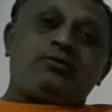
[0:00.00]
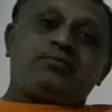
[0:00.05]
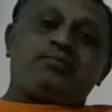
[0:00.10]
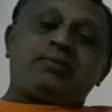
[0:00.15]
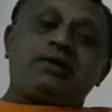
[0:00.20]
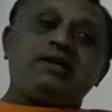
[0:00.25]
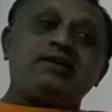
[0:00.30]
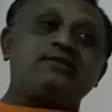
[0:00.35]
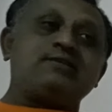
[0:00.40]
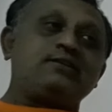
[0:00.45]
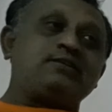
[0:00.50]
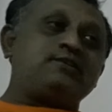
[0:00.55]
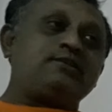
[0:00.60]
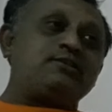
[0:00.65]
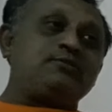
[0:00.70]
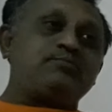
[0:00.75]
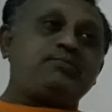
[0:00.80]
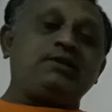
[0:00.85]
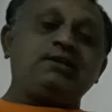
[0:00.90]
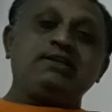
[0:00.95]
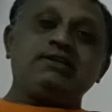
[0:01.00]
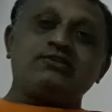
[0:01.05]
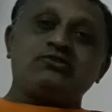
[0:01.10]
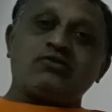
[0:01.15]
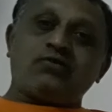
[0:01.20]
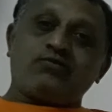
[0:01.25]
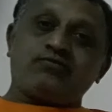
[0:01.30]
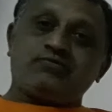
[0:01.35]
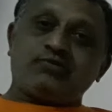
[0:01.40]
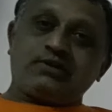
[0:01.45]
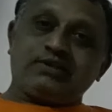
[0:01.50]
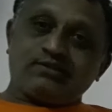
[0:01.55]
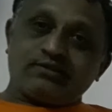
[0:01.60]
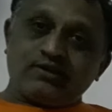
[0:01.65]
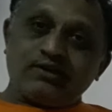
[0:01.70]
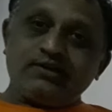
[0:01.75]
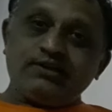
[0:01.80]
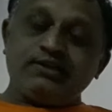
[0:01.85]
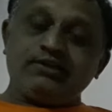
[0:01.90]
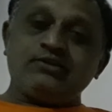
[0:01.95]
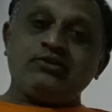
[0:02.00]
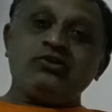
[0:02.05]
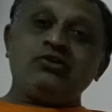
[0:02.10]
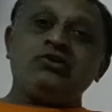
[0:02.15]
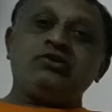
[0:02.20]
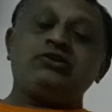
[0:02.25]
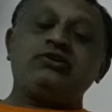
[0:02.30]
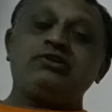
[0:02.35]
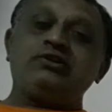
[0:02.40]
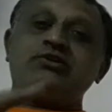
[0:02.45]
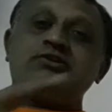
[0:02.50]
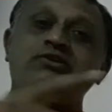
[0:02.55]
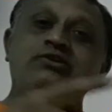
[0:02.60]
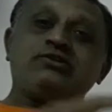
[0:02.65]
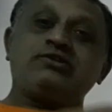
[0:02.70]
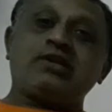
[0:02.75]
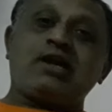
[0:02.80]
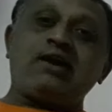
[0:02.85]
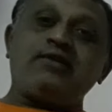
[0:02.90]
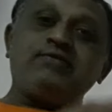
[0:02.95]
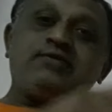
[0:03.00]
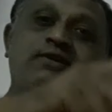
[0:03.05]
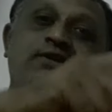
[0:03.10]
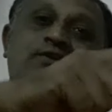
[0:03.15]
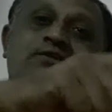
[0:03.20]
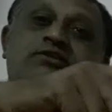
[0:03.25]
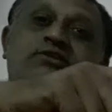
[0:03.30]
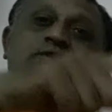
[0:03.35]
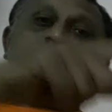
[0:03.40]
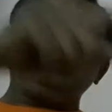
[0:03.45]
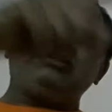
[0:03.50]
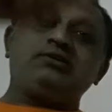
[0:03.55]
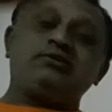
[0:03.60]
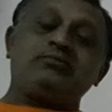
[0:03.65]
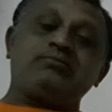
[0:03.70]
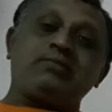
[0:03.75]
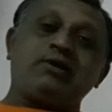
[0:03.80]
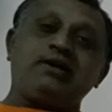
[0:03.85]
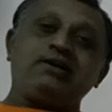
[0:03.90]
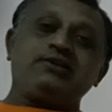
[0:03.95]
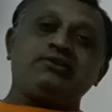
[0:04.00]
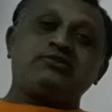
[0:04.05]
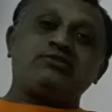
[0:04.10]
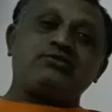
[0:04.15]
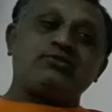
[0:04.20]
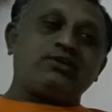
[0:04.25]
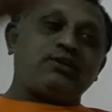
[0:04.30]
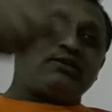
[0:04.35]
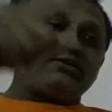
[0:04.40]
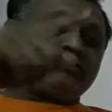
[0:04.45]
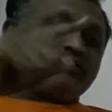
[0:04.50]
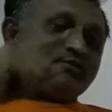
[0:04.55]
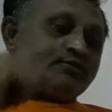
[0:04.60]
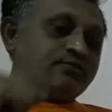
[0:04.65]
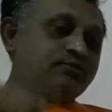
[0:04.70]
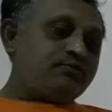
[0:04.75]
places his building software is running, he is having a threat by internet.